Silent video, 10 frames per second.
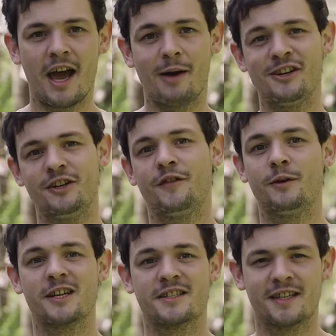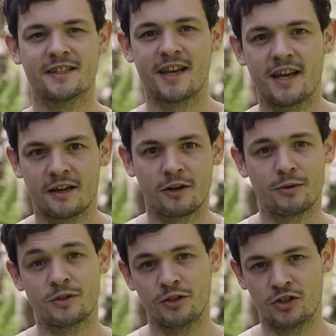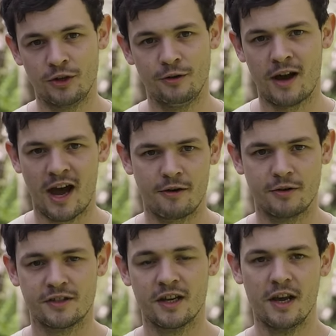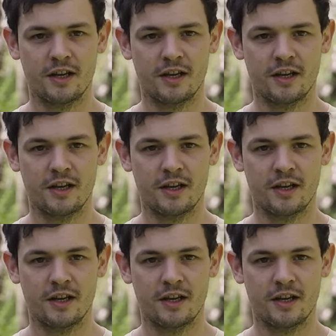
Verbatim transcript: And when you're filming at 6K, it can go up to 2 hours.